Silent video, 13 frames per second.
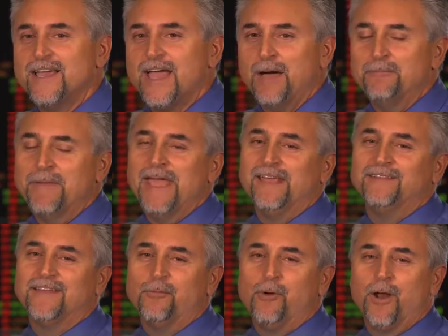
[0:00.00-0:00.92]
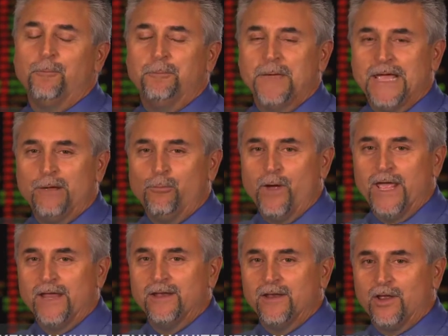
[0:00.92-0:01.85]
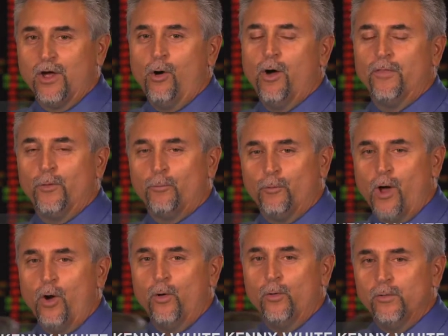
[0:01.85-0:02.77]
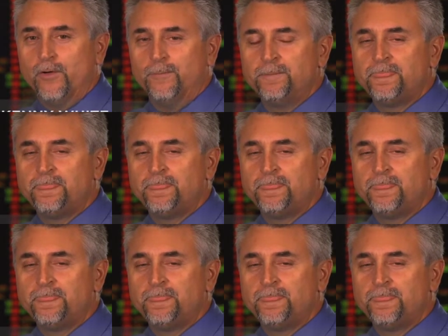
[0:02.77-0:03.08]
Amazing. What a big win to go on the road.